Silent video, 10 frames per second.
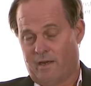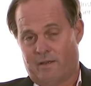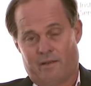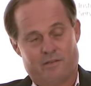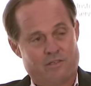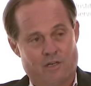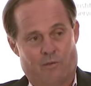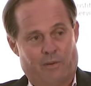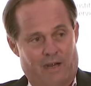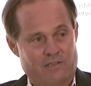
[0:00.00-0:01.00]
And it's still
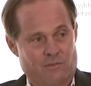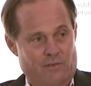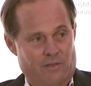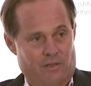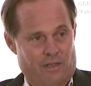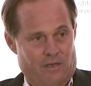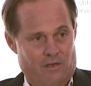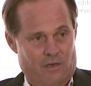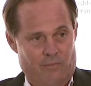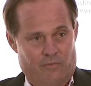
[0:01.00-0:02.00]
possible that they could
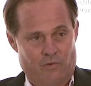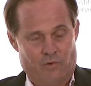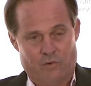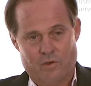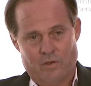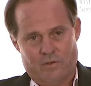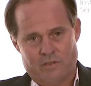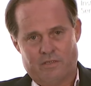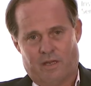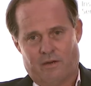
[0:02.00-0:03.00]
come through the
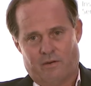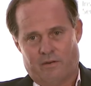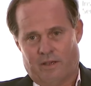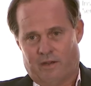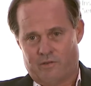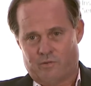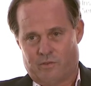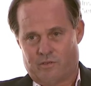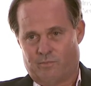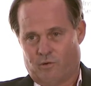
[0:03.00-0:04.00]
Senate or the House with
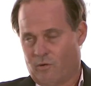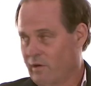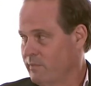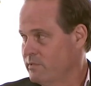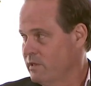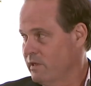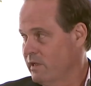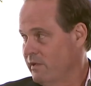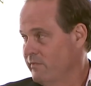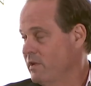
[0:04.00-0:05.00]
some programs that could
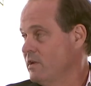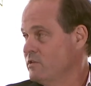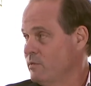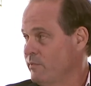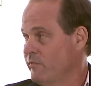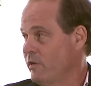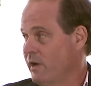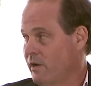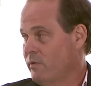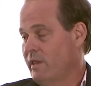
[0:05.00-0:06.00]
give some preferred
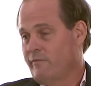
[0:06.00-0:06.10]
equity.